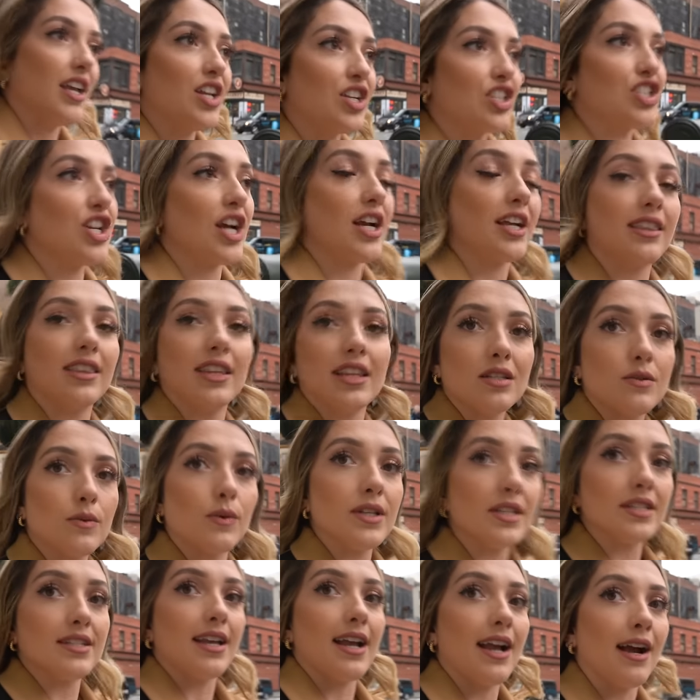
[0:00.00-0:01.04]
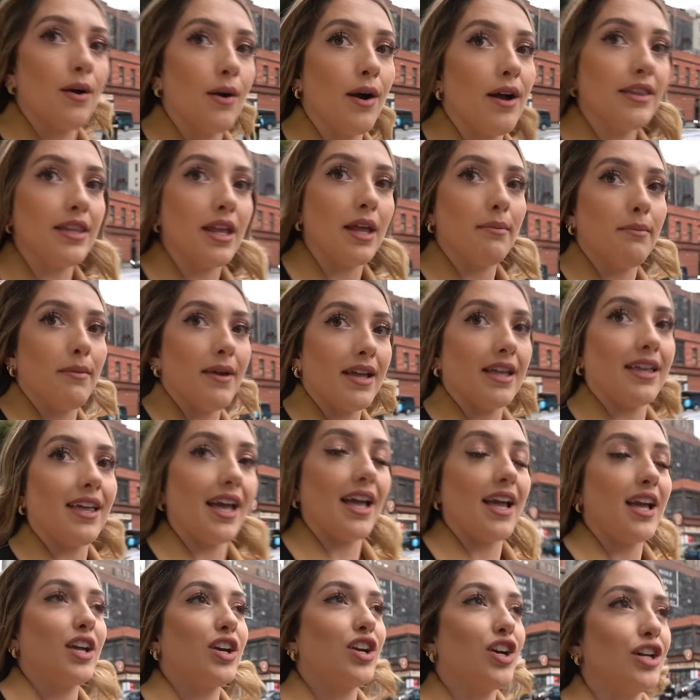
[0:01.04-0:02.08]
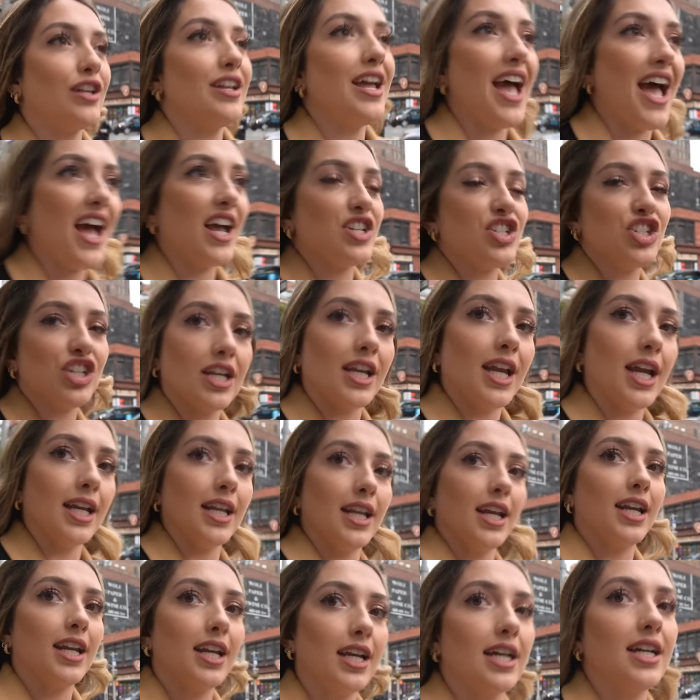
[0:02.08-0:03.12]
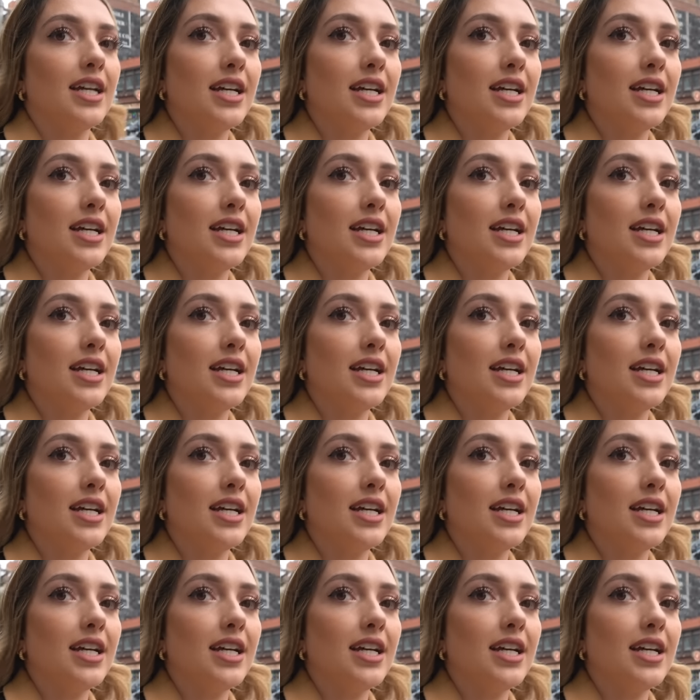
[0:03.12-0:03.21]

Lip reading: check these ones out and then make a good educated